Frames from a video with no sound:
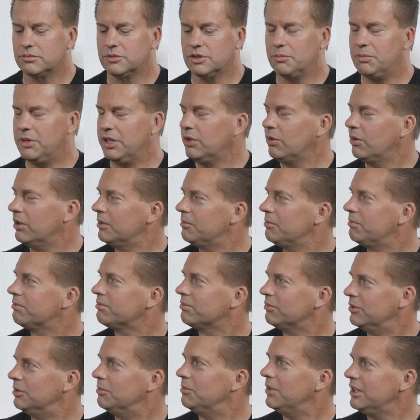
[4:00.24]

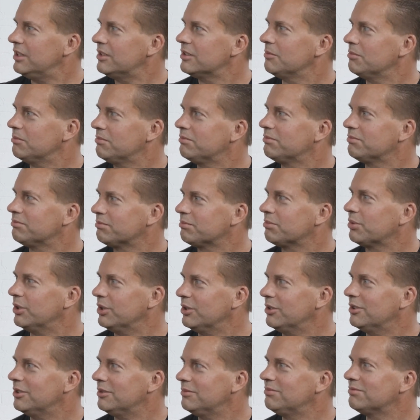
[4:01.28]
made some pretty
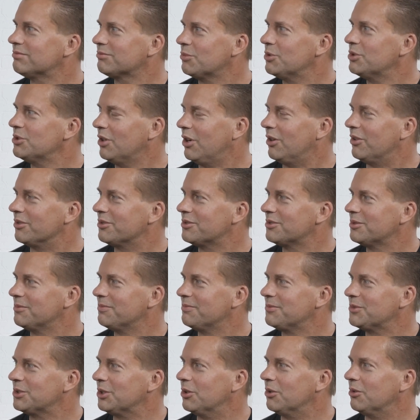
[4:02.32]
good results.
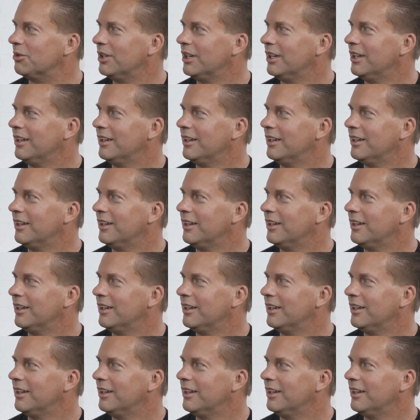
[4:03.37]
So